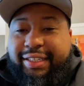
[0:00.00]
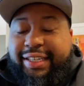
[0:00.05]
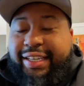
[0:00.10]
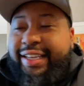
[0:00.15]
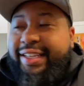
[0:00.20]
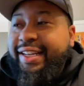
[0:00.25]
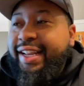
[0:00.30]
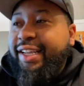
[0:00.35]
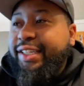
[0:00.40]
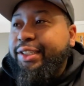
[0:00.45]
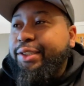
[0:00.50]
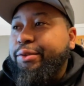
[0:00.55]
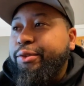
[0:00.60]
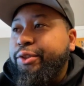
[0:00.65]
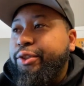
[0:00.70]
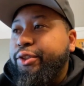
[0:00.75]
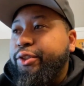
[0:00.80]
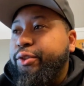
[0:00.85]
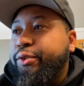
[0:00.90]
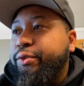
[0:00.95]
Yeah, nah, she
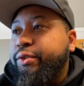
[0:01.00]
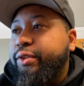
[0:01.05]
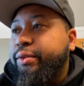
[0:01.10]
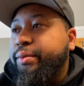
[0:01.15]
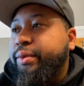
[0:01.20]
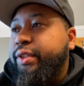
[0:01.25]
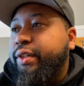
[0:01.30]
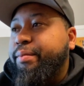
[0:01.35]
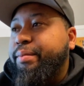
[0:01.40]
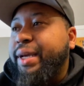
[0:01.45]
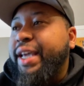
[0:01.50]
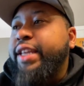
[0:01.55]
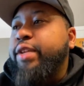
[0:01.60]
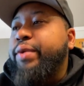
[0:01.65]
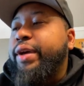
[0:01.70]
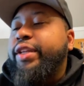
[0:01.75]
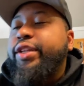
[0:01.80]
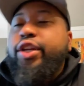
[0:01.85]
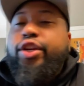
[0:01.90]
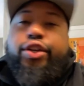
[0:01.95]
was just doing some stuff. But
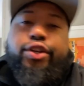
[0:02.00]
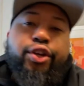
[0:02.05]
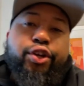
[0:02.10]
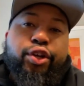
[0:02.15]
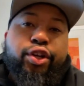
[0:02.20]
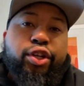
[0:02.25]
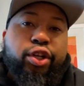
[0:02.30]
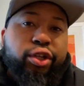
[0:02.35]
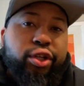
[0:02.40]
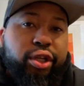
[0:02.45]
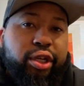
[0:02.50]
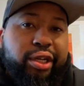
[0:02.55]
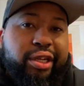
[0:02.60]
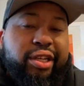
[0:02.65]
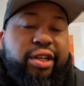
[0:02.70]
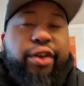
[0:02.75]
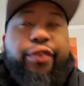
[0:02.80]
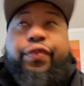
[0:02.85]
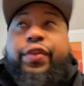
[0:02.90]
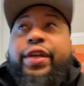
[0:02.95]
anyway, no,
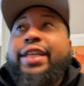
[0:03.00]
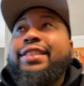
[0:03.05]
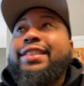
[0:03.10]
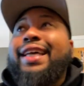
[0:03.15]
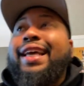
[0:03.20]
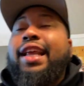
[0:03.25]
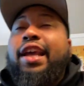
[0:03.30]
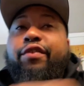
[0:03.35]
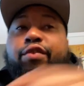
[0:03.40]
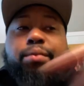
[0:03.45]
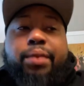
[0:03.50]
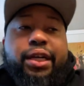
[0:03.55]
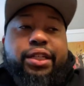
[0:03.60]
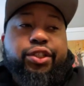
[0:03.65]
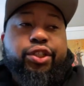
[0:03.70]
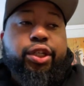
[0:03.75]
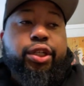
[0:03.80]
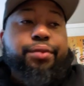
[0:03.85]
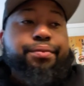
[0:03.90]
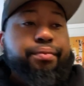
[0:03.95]
the good thing is that
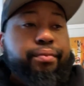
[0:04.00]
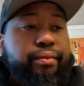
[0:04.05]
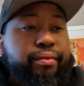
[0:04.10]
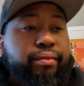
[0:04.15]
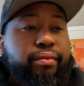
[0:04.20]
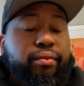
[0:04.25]
everybody's good.